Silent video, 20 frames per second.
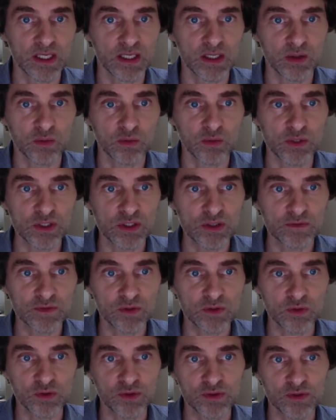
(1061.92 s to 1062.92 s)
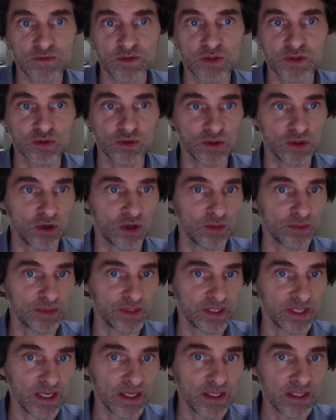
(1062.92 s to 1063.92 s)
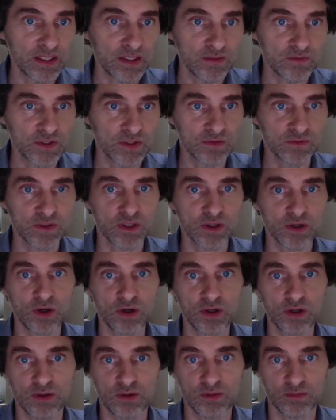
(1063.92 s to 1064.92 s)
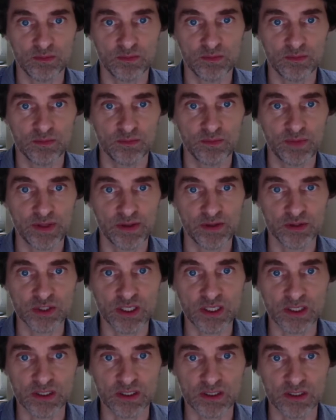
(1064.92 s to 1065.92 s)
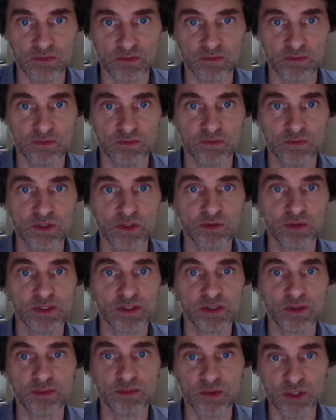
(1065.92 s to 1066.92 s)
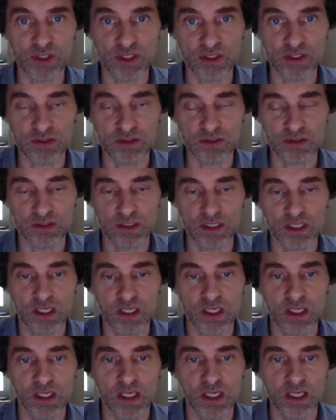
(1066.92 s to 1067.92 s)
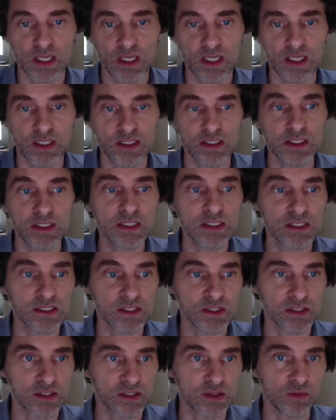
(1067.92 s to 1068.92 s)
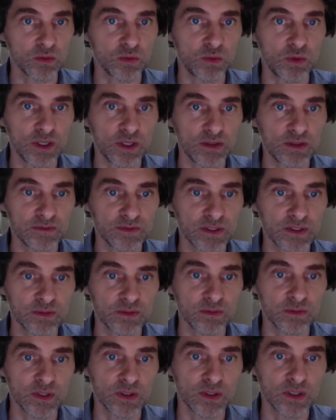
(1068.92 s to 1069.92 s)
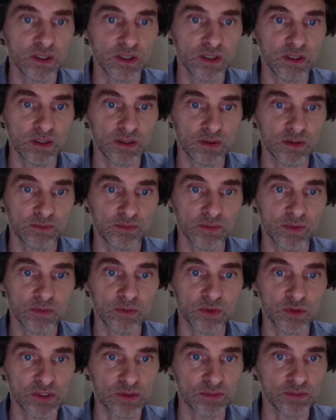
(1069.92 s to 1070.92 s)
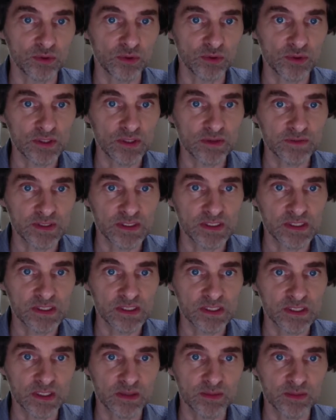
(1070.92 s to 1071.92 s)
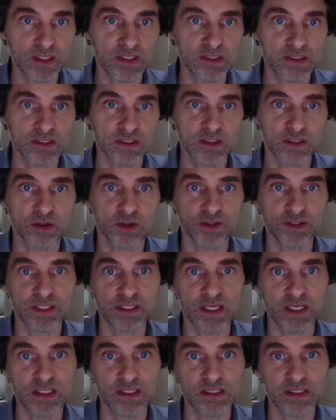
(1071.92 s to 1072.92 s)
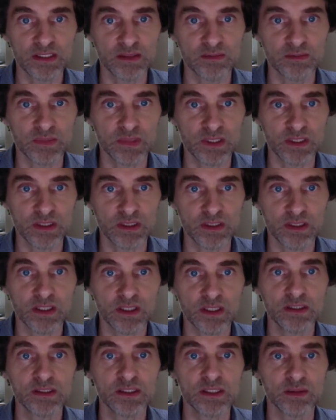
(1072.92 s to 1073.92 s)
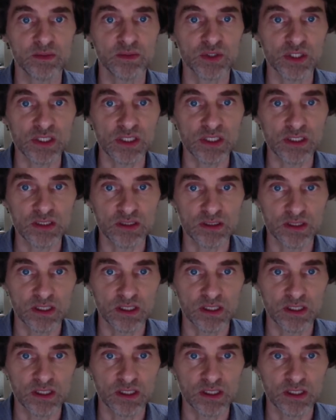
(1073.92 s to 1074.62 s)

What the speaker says: which of those we should call benign, which we call pathogenic, which ones are mutations. And here's just one of the most important of these schemas called the ACMG